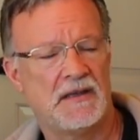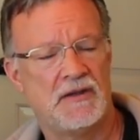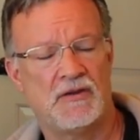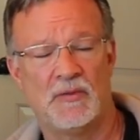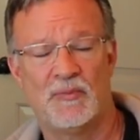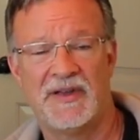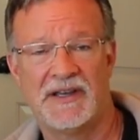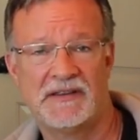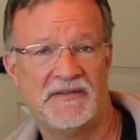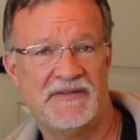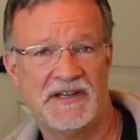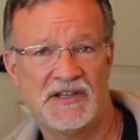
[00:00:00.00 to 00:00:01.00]
You can pick
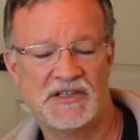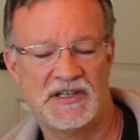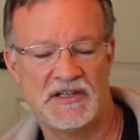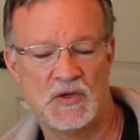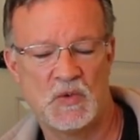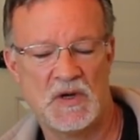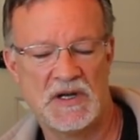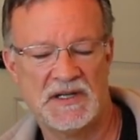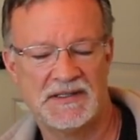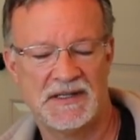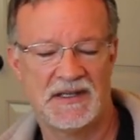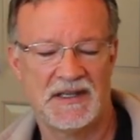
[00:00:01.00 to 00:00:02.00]
the finish that you
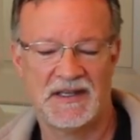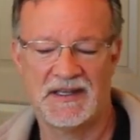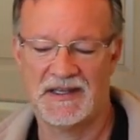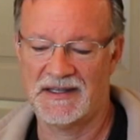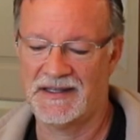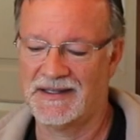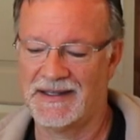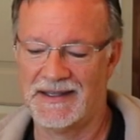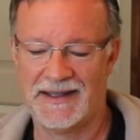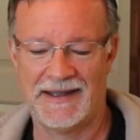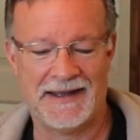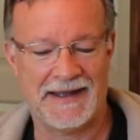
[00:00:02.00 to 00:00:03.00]
want,
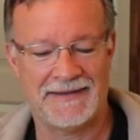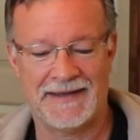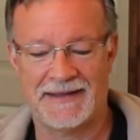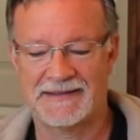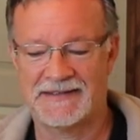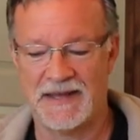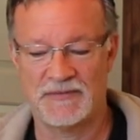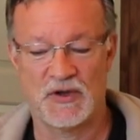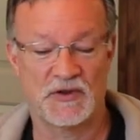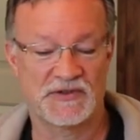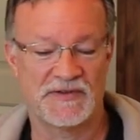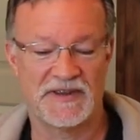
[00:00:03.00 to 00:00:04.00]
and that same
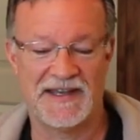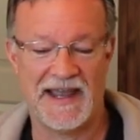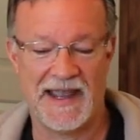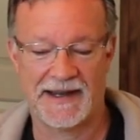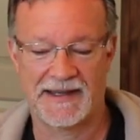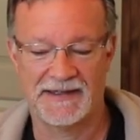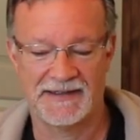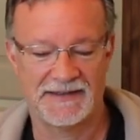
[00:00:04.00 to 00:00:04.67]
goes for the neck.